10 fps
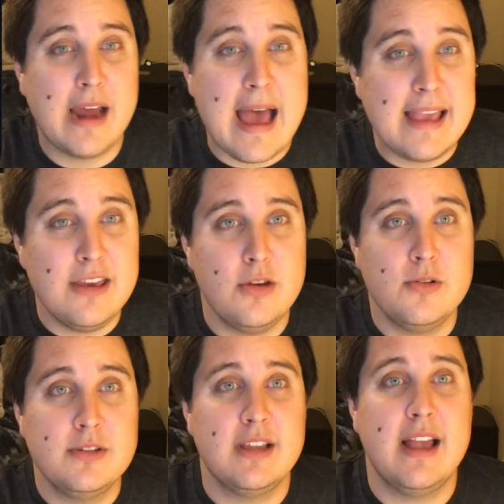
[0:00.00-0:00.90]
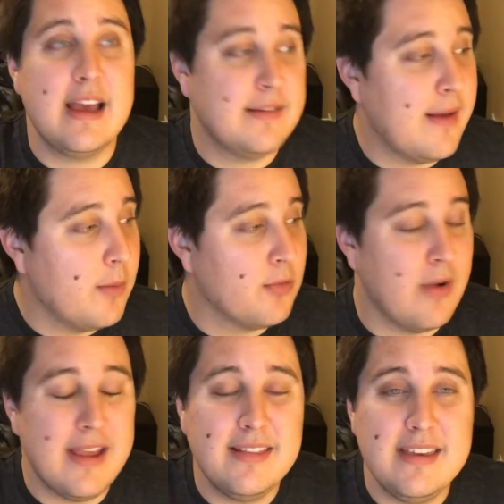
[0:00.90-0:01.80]
I use to kind of help
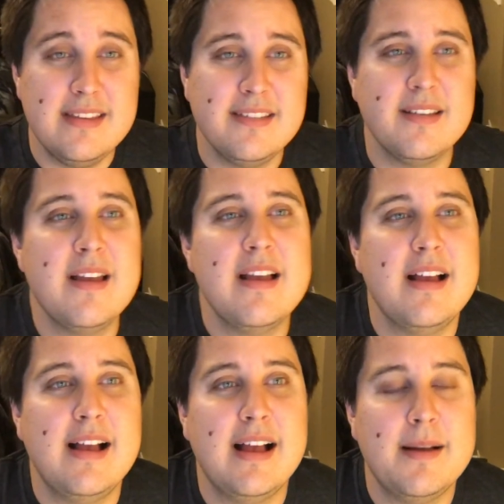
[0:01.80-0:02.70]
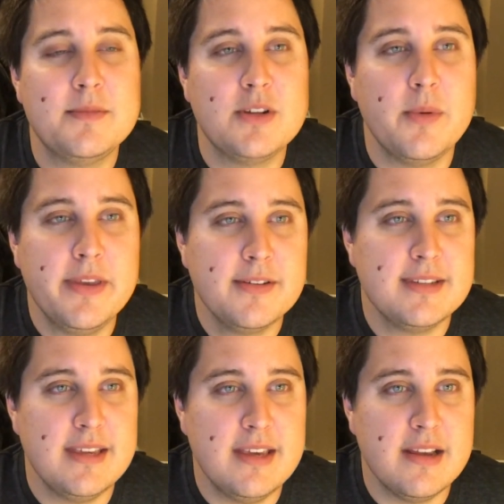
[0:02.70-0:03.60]
rank these. So what you'll
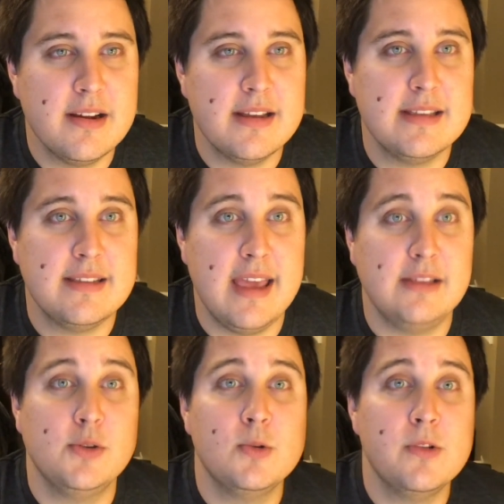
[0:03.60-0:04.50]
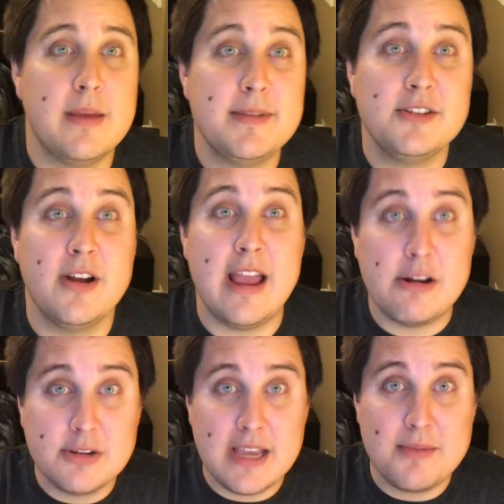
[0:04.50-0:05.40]
see here is a tool that Mr.
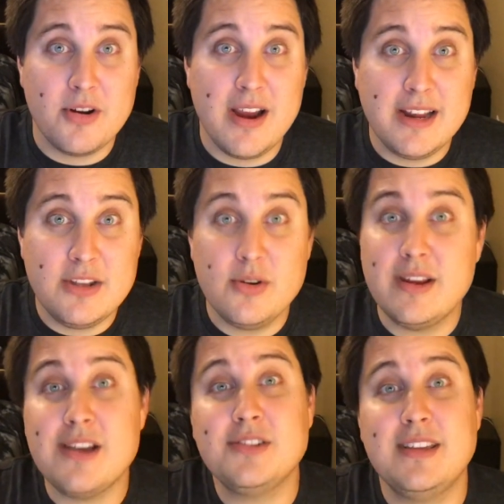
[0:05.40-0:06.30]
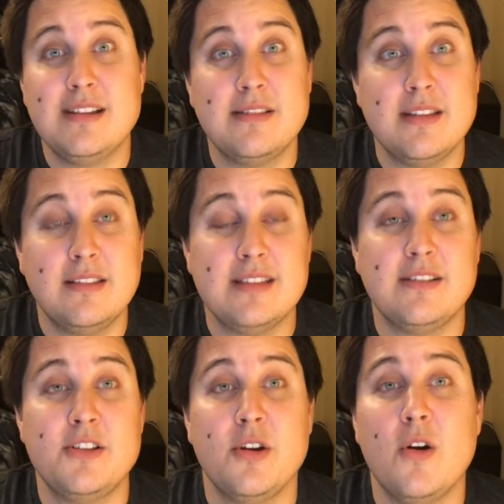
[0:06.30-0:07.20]
Anderson created. You can actually download this
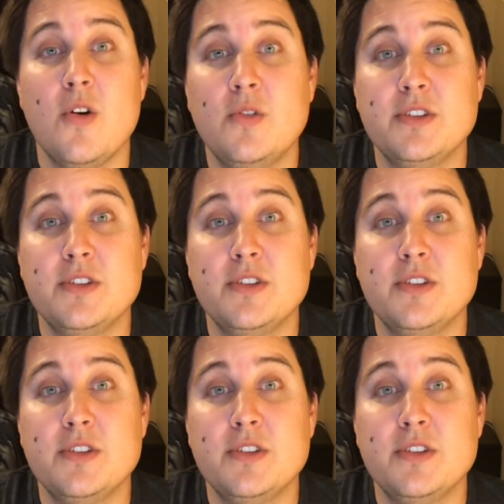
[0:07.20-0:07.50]
on your own